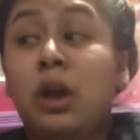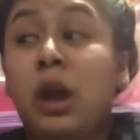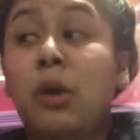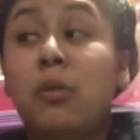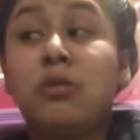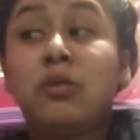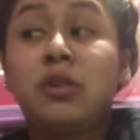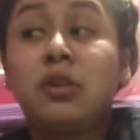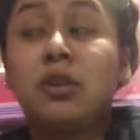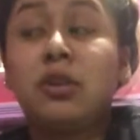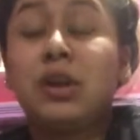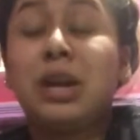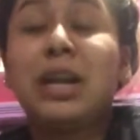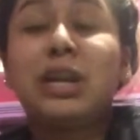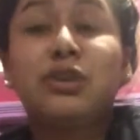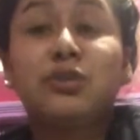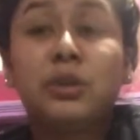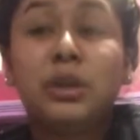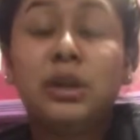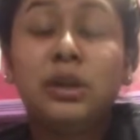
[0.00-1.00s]
and I was gonna
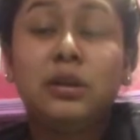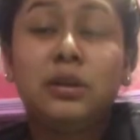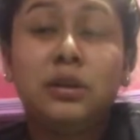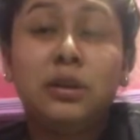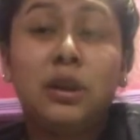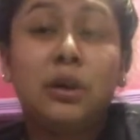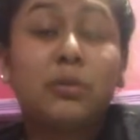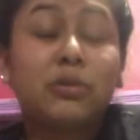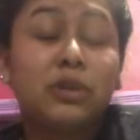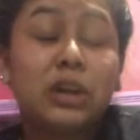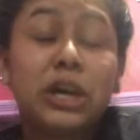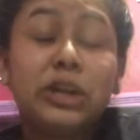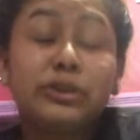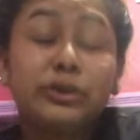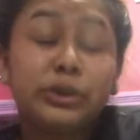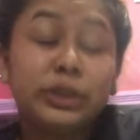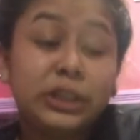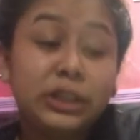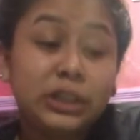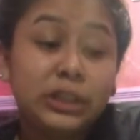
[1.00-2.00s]
graduate. I was
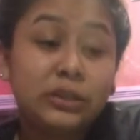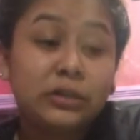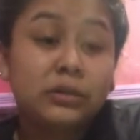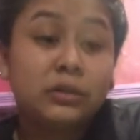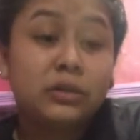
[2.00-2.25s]
graduating,